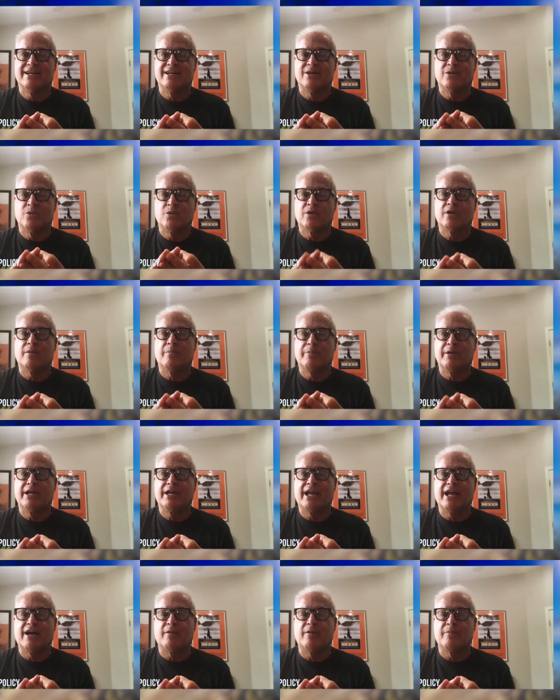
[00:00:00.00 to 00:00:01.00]
We're a big
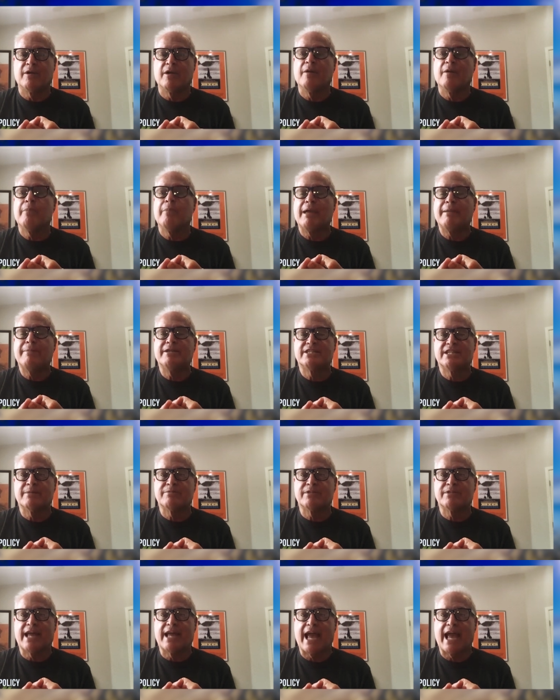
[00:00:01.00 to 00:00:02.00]
help. Maybe
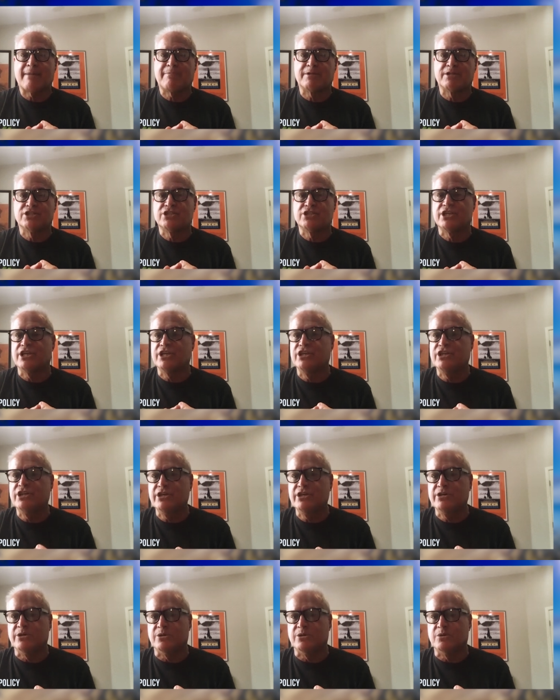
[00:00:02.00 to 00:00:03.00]
something happens to
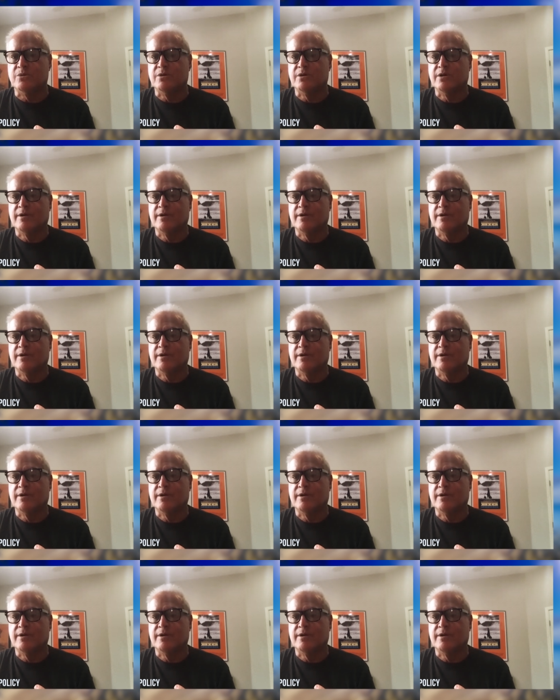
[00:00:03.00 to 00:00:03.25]
you